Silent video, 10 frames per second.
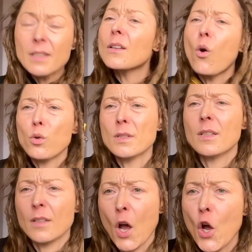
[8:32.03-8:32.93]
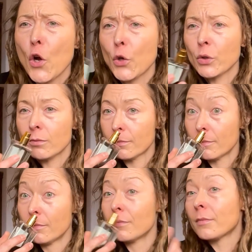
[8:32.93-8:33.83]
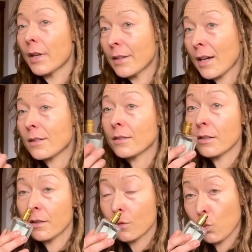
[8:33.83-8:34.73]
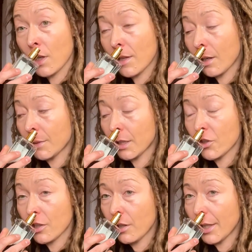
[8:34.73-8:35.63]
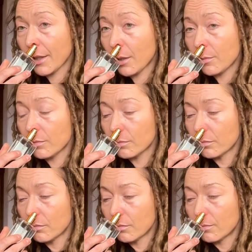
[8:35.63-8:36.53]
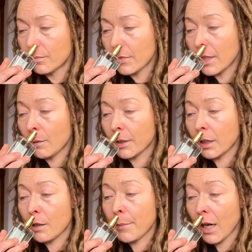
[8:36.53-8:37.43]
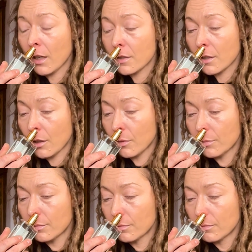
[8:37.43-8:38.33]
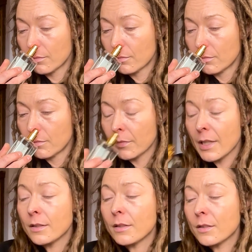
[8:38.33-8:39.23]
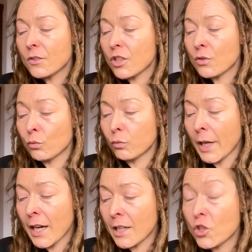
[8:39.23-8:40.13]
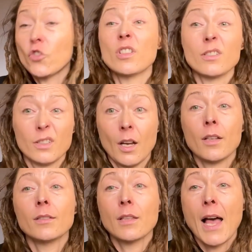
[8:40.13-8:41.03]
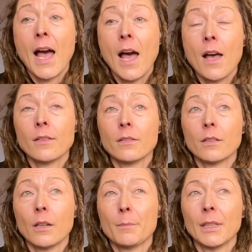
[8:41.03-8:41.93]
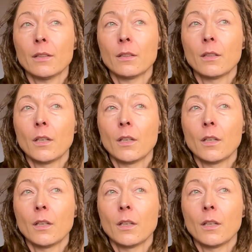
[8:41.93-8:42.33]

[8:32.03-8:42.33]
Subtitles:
holds its own next to this one that I'm going to show you, that I'm going to compare it to. This is just rich. This does last. I mean,